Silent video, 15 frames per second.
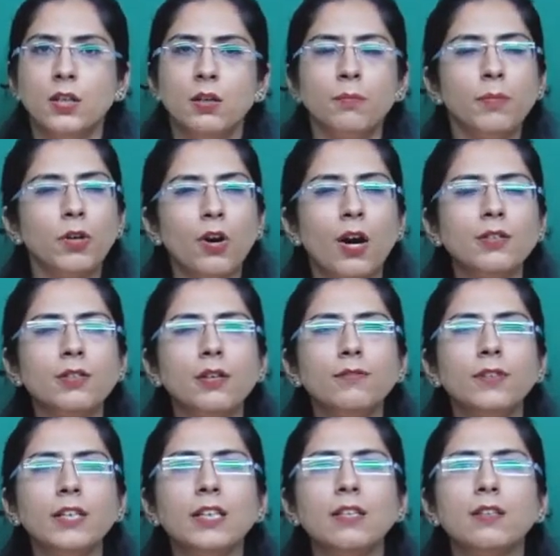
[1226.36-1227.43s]
Because
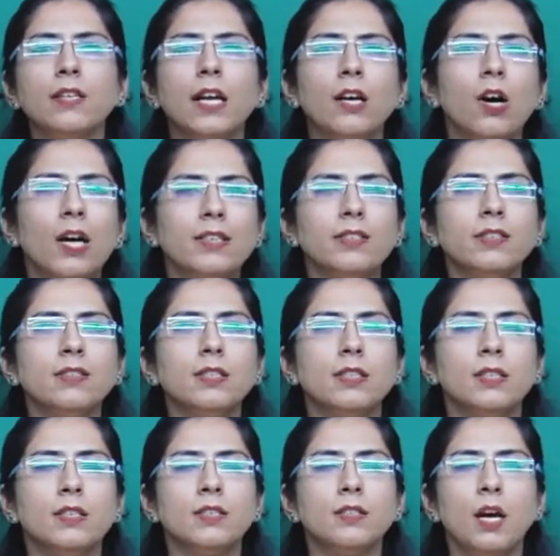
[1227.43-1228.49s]
of this, they causes
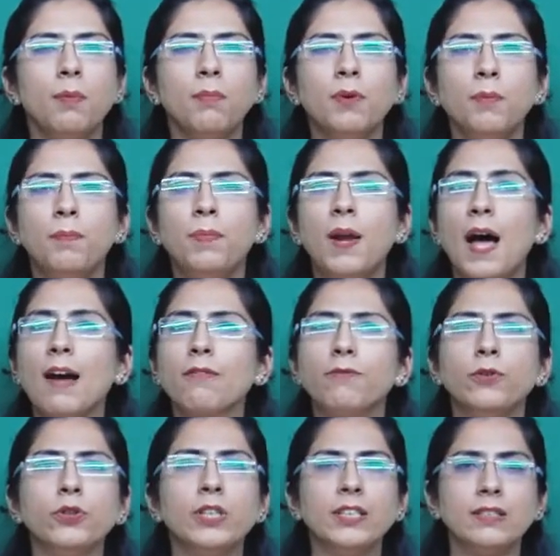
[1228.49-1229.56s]
some black
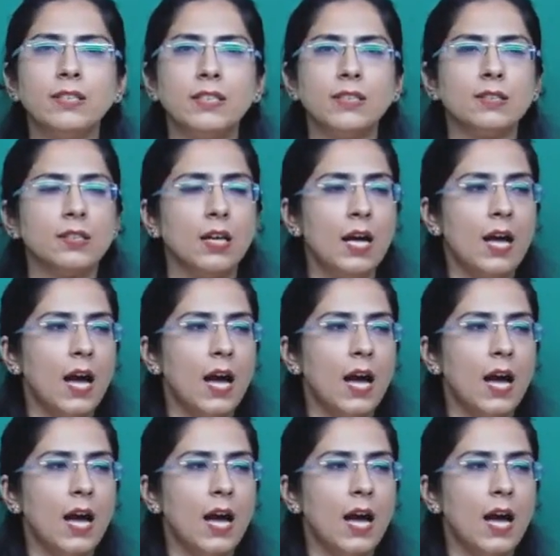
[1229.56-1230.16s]
foot disease,